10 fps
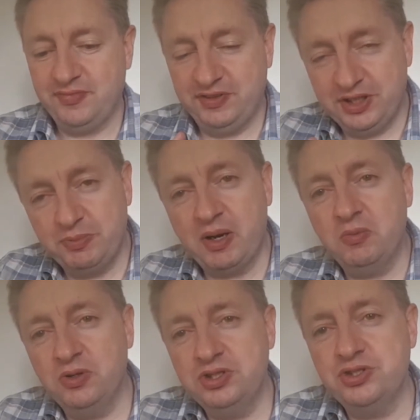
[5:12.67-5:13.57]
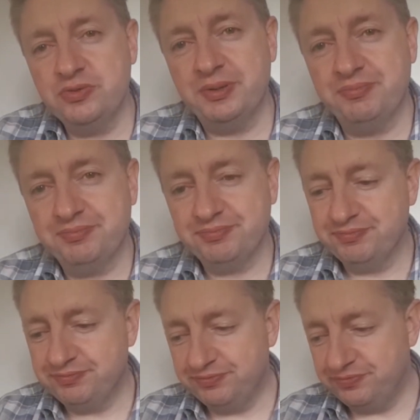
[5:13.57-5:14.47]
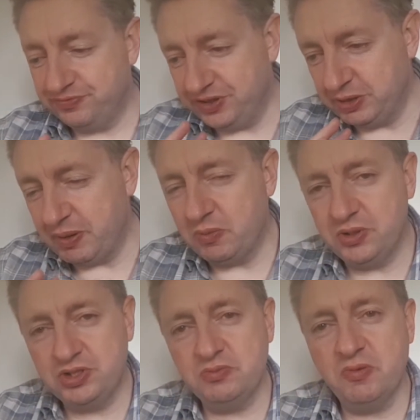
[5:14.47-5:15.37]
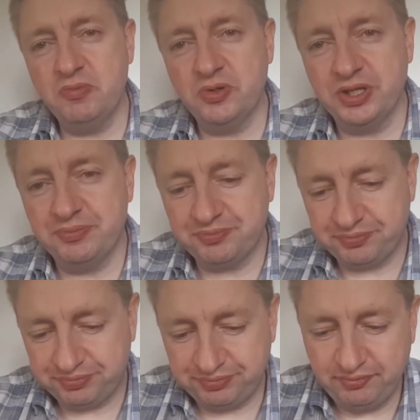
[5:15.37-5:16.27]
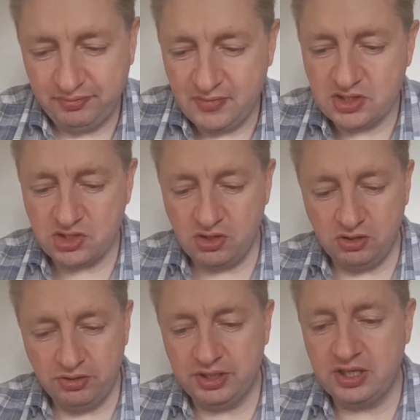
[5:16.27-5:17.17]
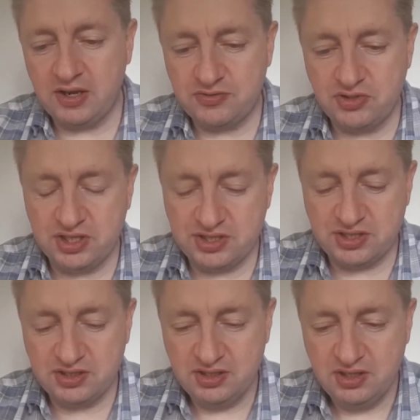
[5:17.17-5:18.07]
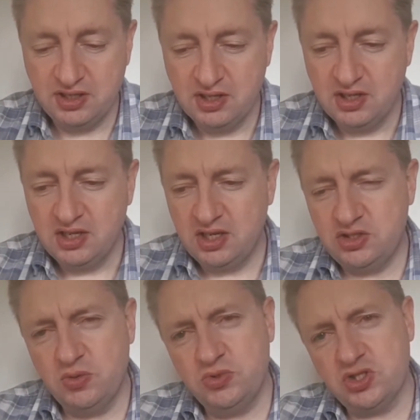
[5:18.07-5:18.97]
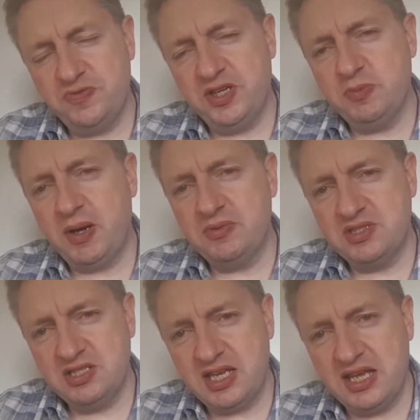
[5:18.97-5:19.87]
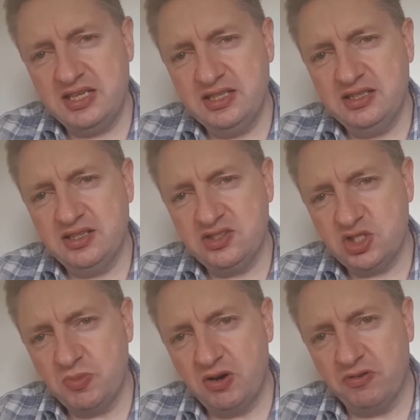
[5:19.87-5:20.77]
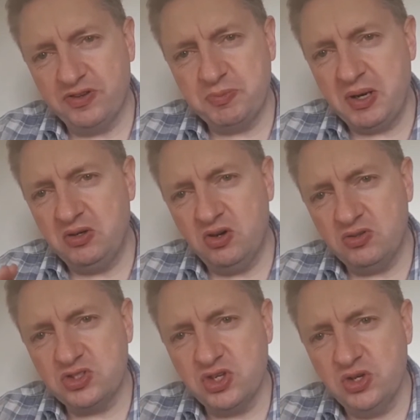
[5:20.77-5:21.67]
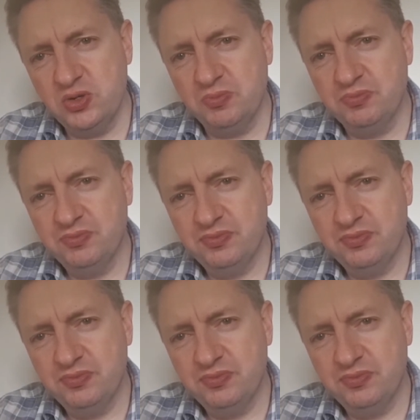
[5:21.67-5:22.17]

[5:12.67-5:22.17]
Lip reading: Think about what you're doing. Think about what you're doing with money. Start looking after it. And don't just think about today and tomorrow. Think about long term.